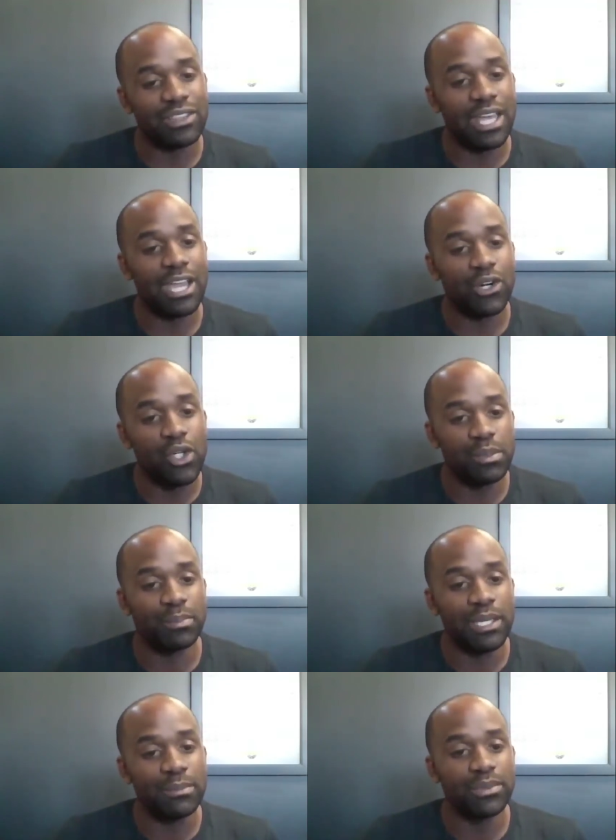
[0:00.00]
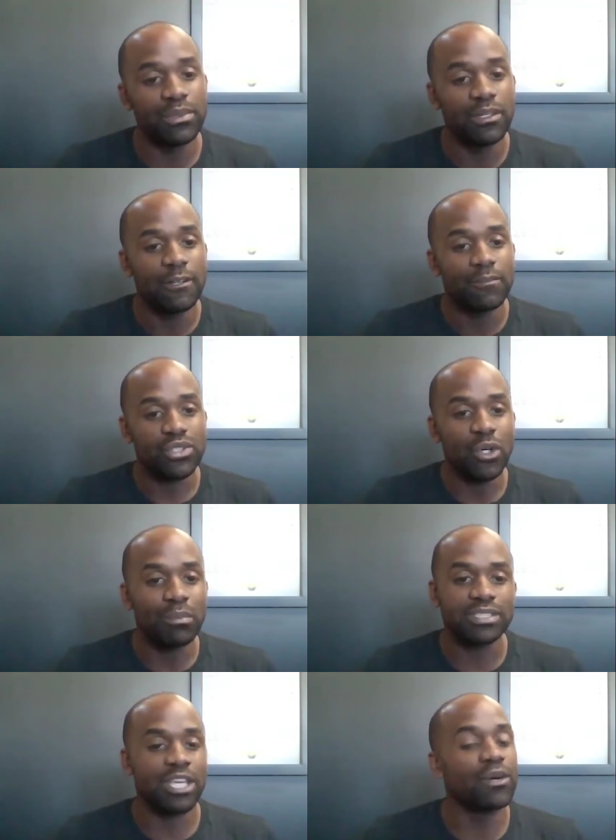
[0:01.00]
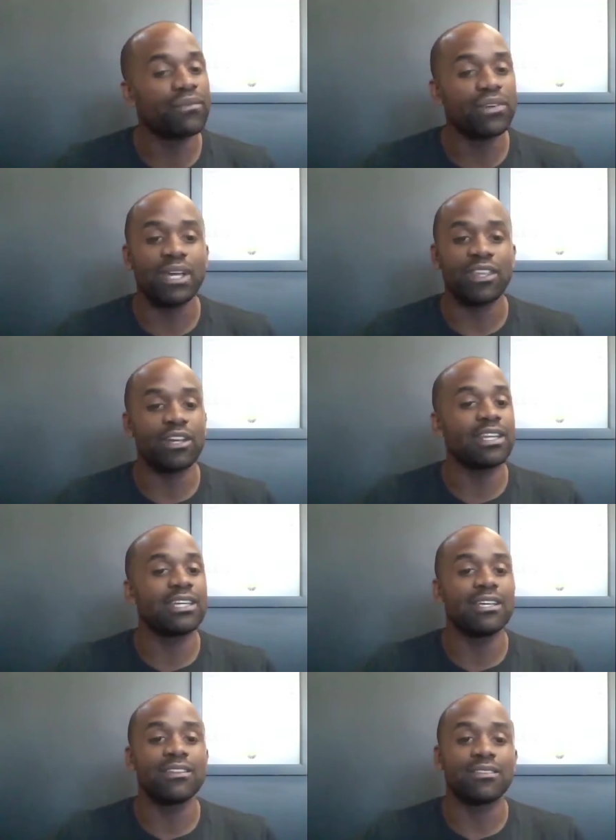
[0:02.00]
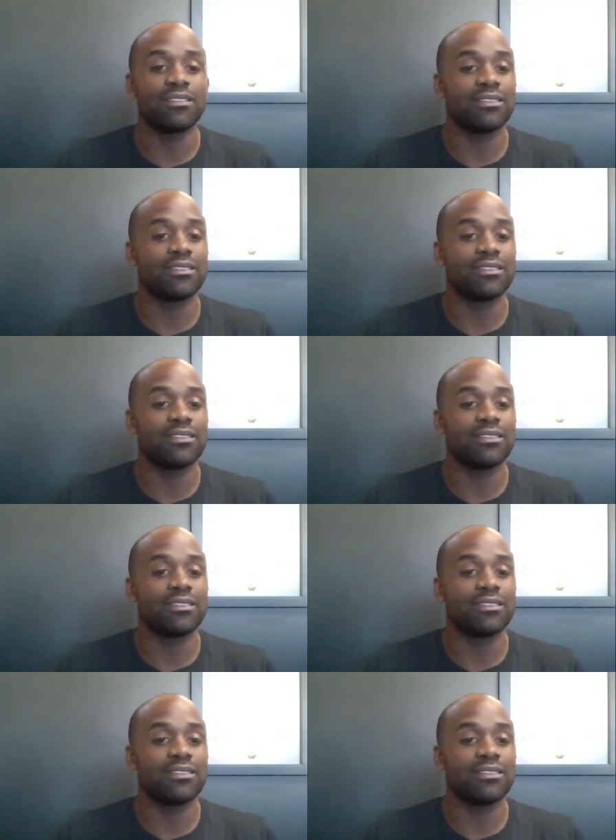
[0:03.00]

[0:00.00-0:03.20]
that group of people so much they don't feel like they're going to get